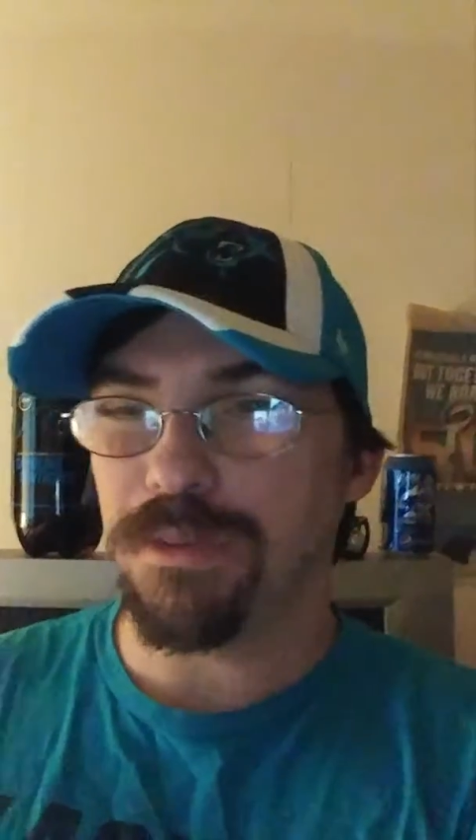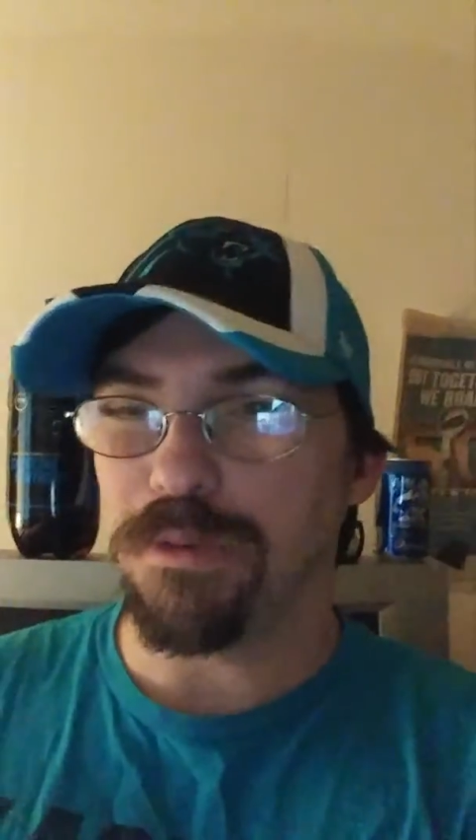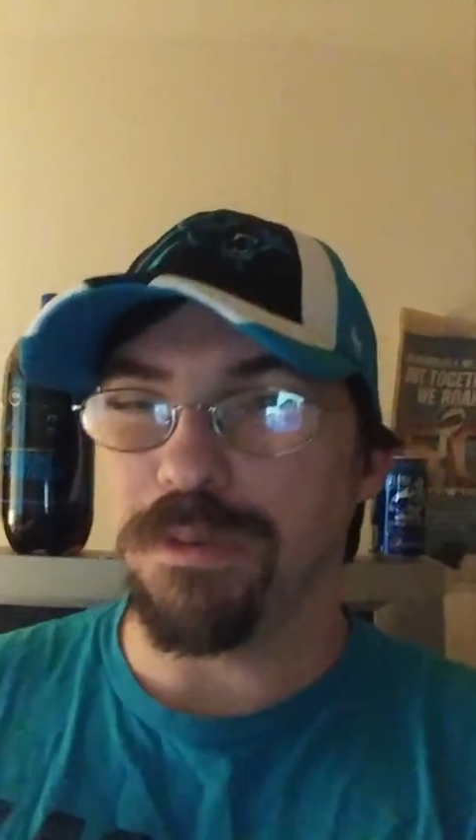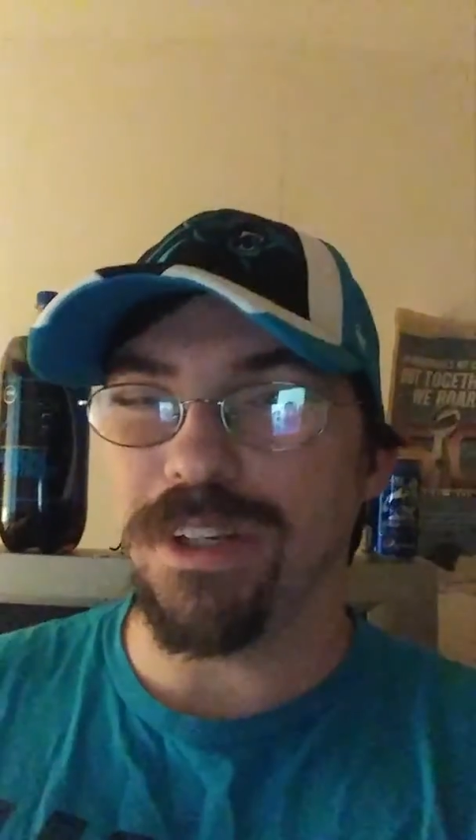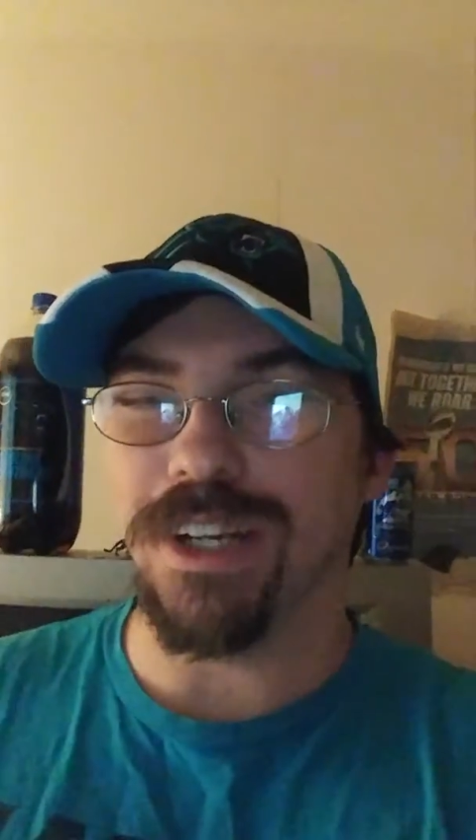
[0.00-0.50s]

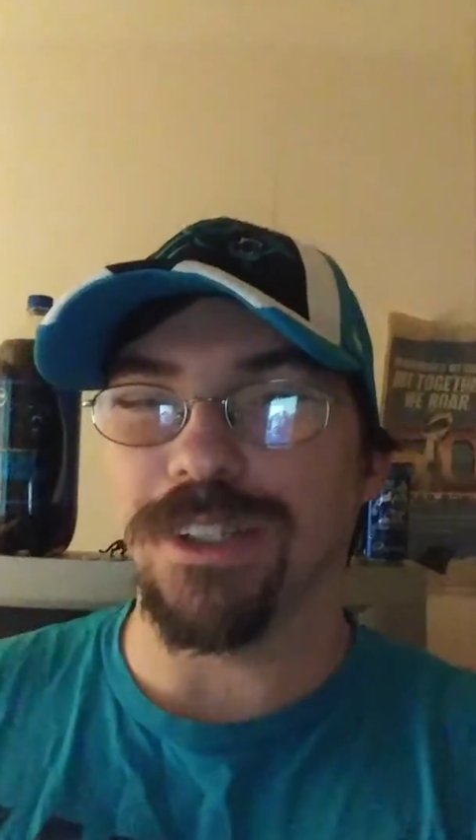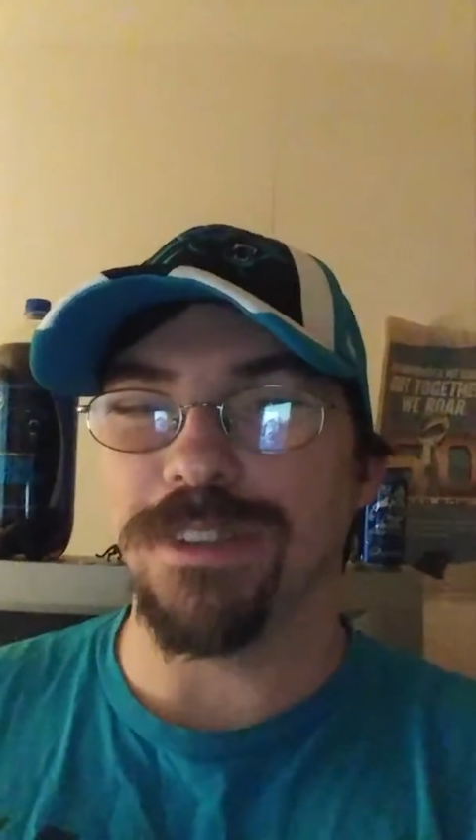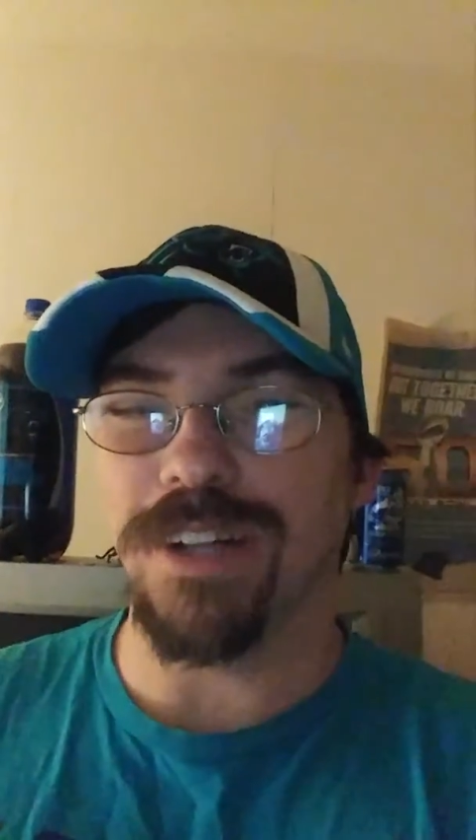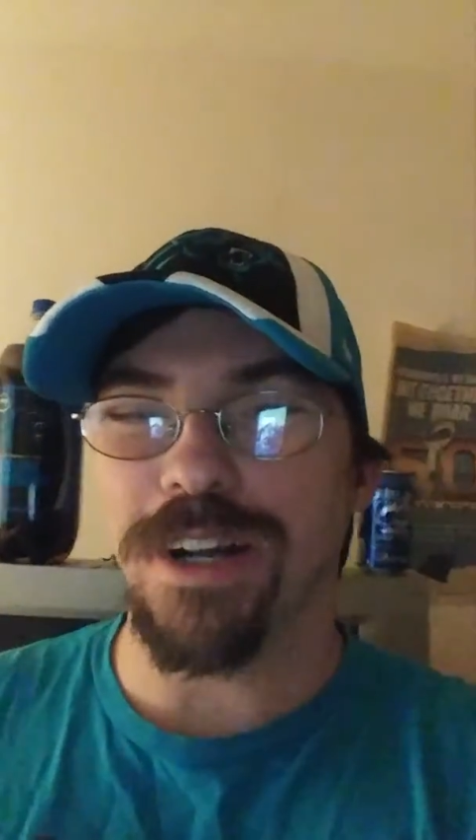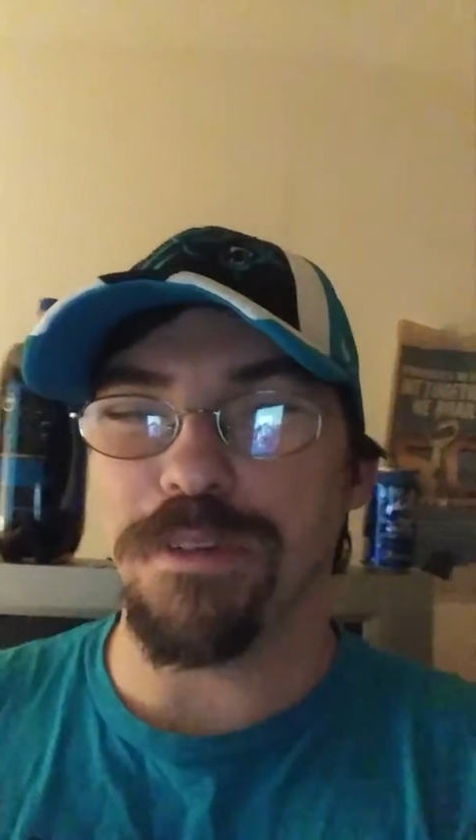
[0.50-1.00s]
We got a
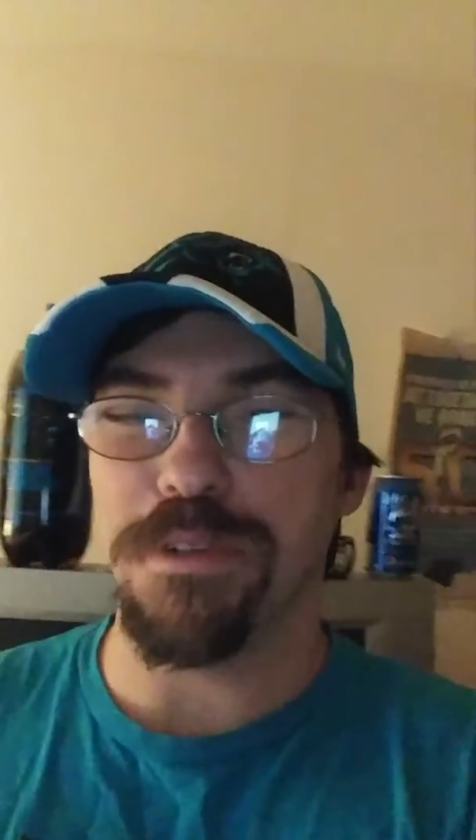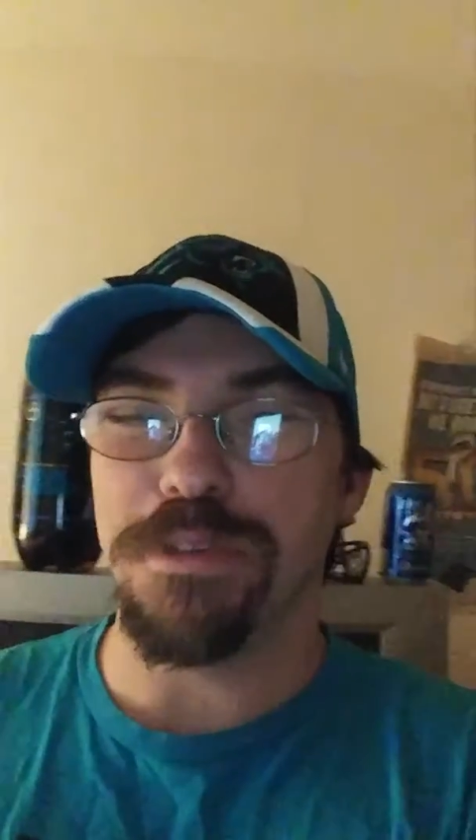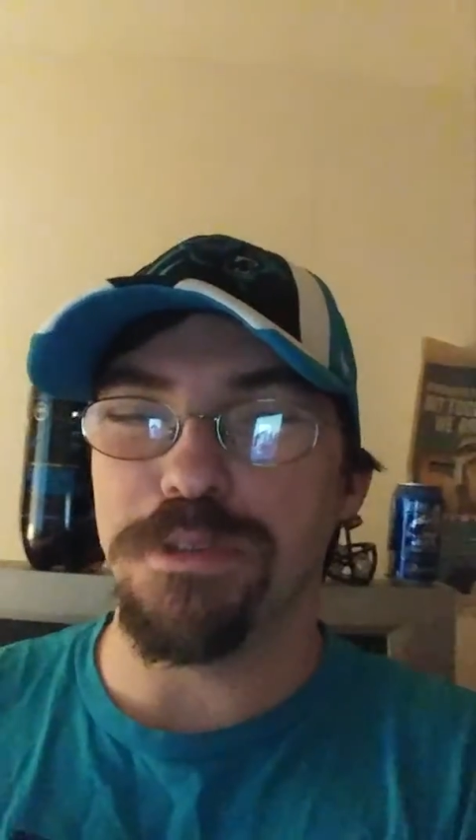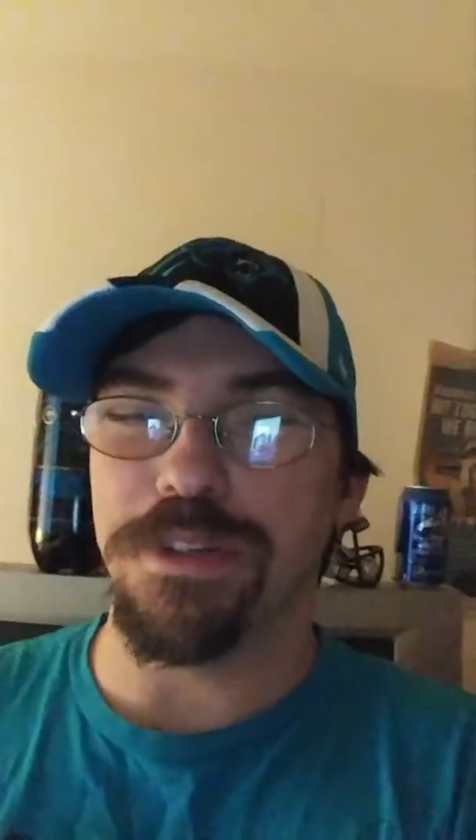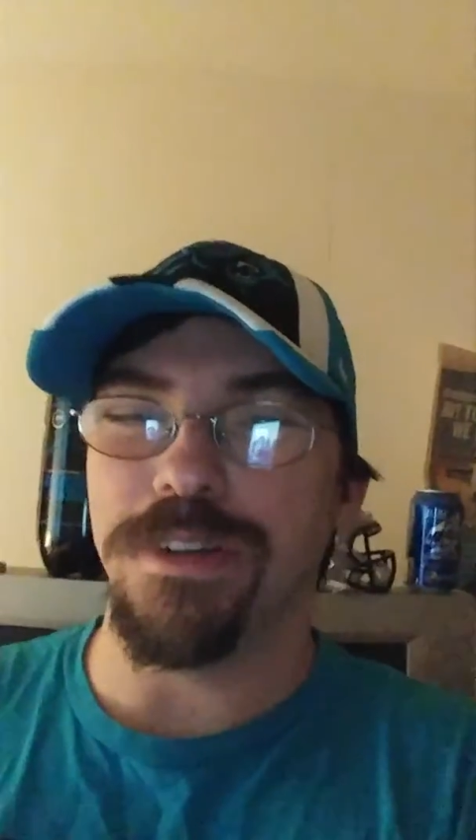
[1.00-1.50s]
lot of
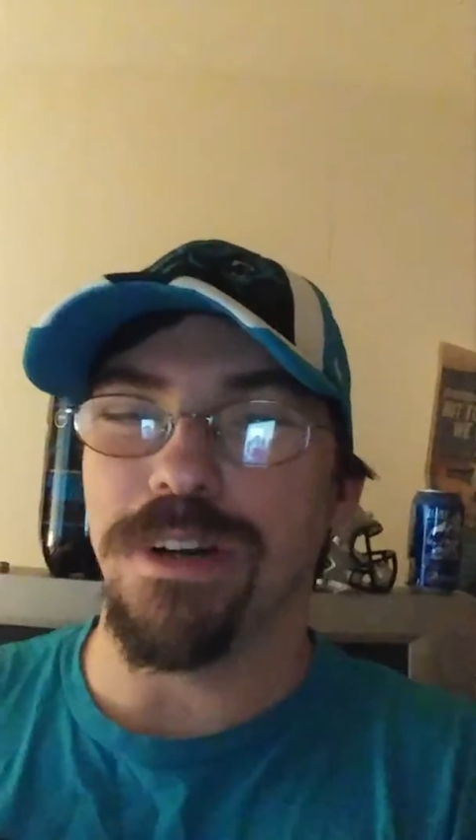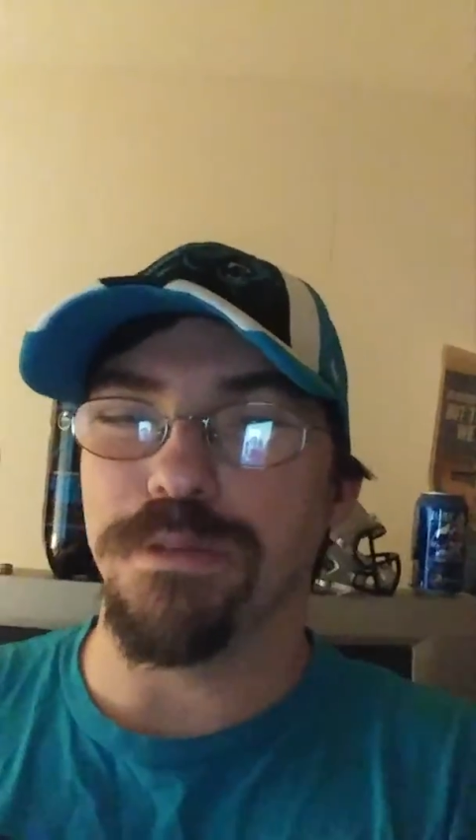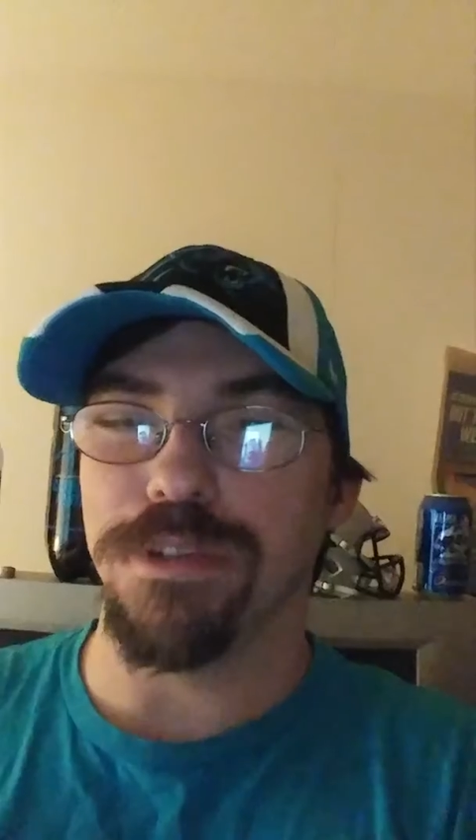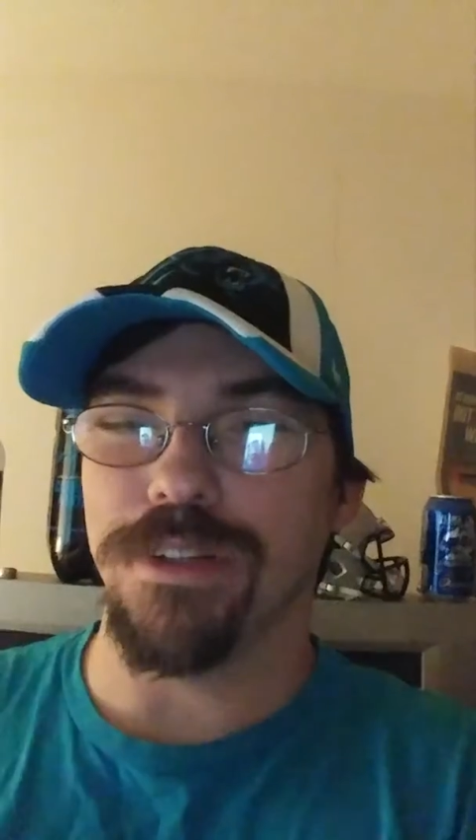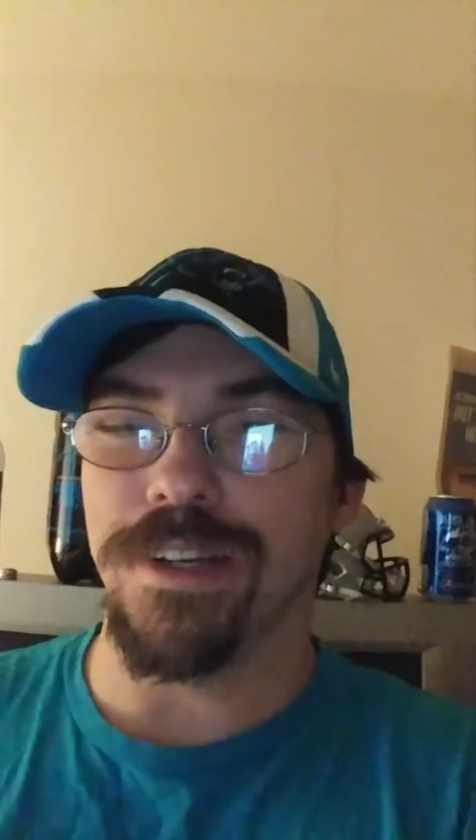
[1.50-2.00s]
news to
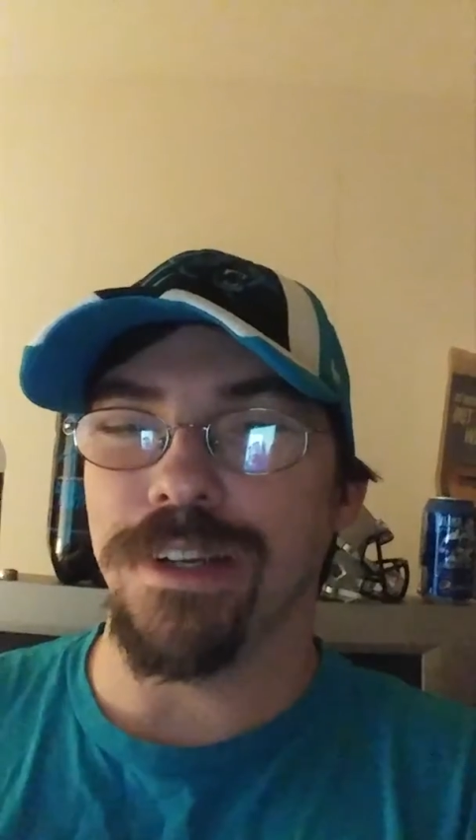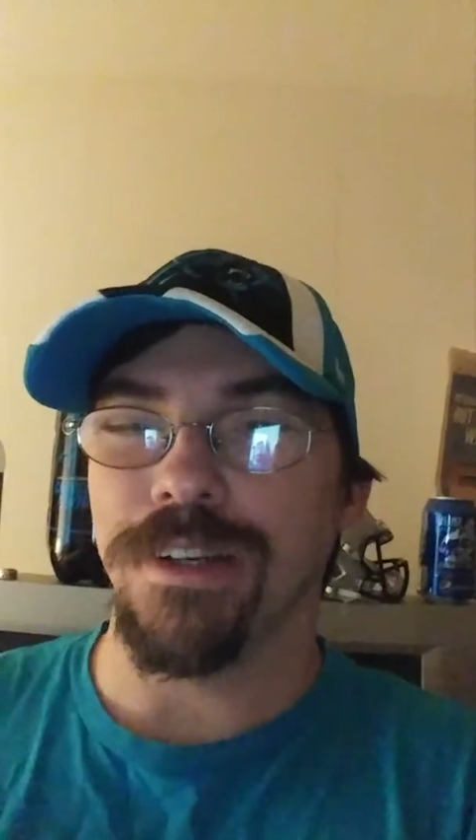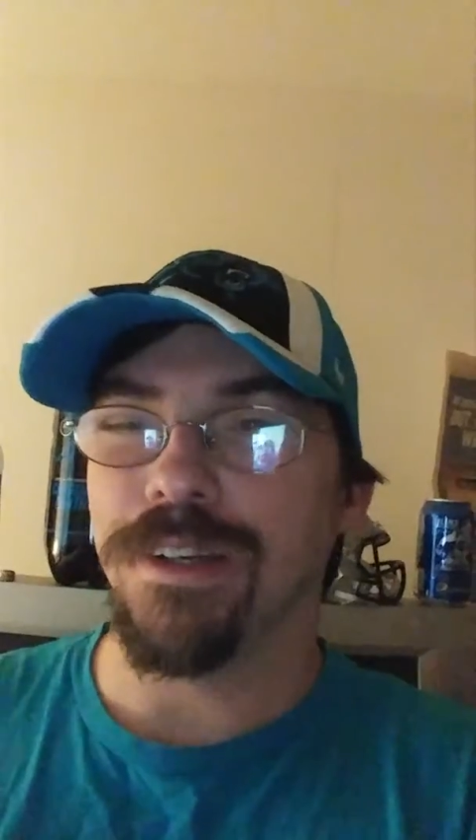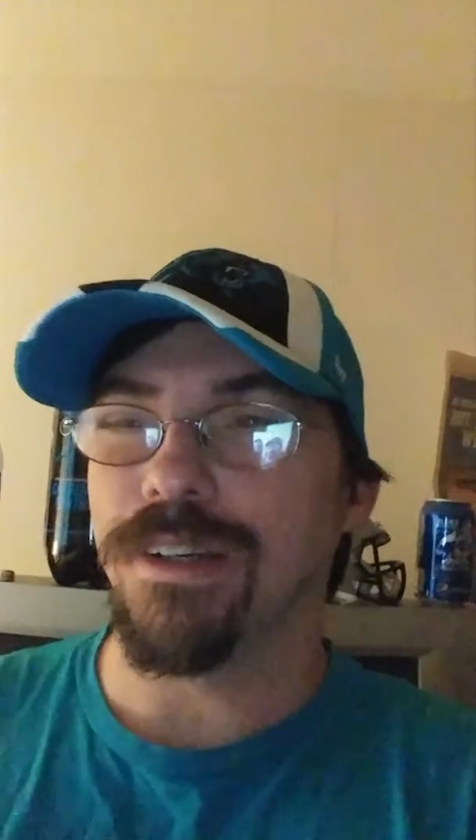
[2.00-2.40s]
cover today.